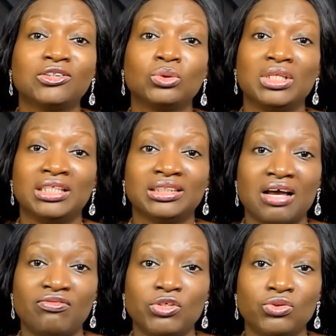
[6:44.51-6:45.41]
to
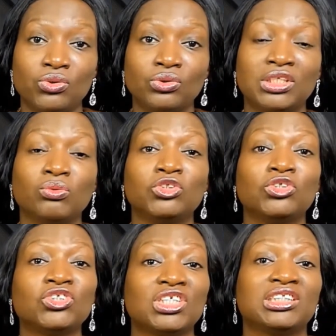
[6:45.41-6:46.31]
interview you, they would
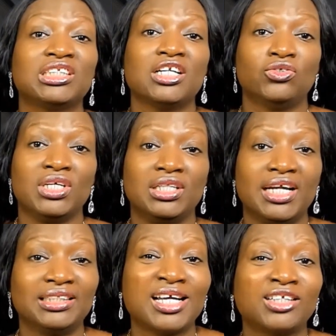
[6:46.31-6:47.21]
usually send you a letter.